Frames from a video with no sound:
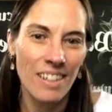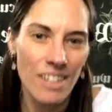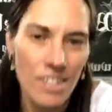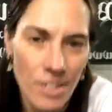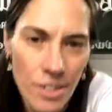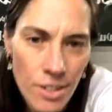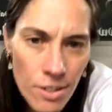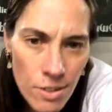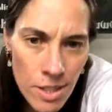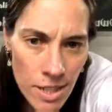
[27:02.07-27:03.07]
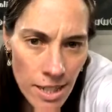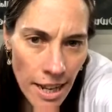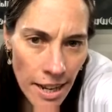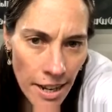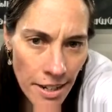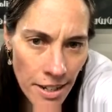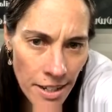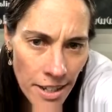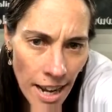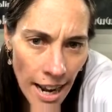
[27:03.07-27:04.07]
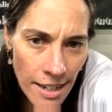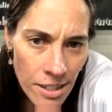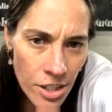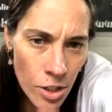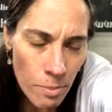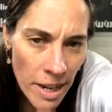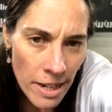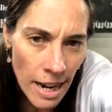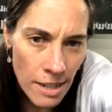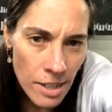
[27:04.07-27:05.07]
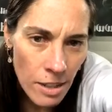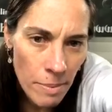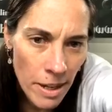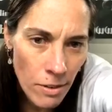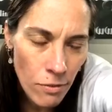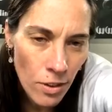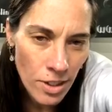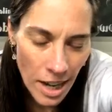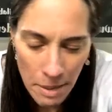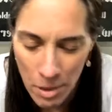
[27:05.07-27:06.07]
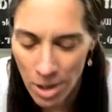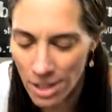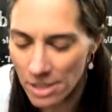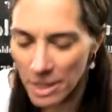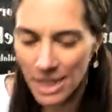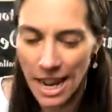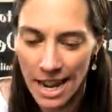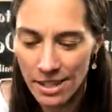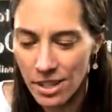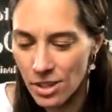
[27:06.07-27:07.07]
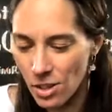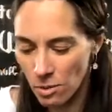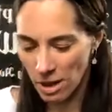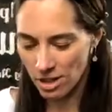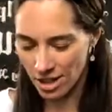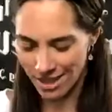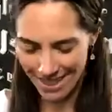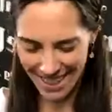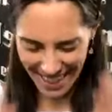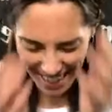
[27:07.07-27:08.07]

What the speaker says: So you said yes. Do you mean yes to being a full-time artist? Because I asked you 2 questions. I